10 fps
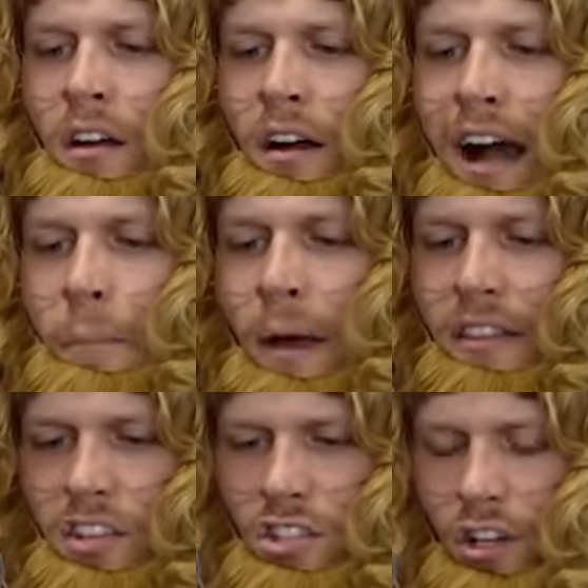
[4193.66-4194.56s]
I met
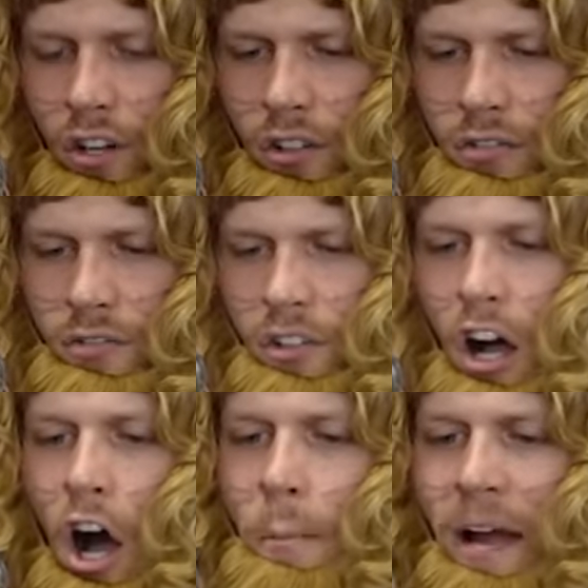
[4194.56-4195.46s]
this girl
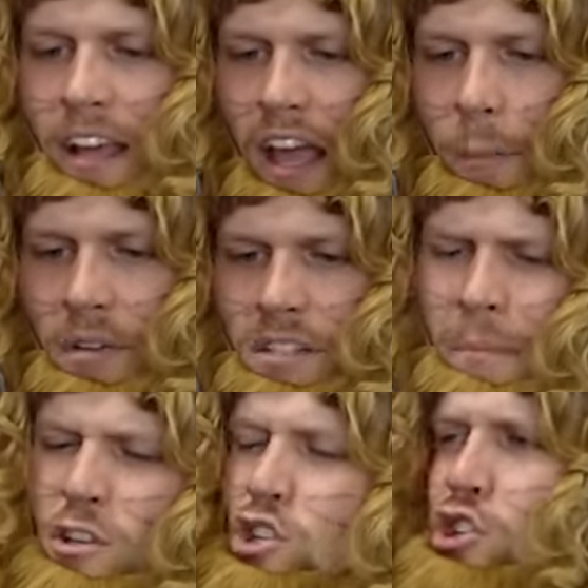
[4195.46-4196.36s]
on my campus. I'm
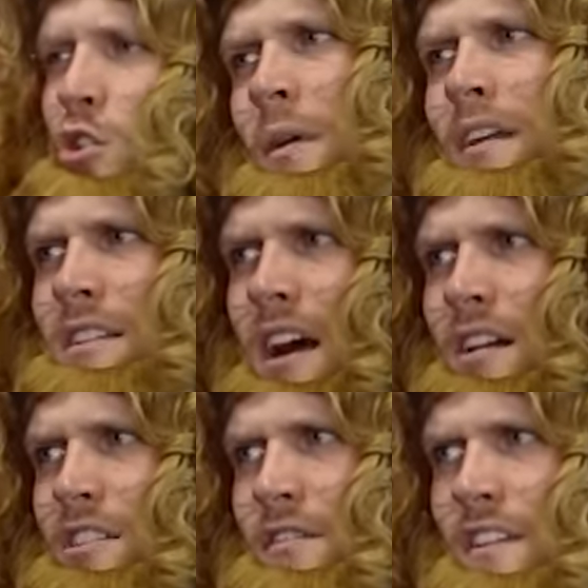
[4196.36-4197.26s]
assuming it's college if he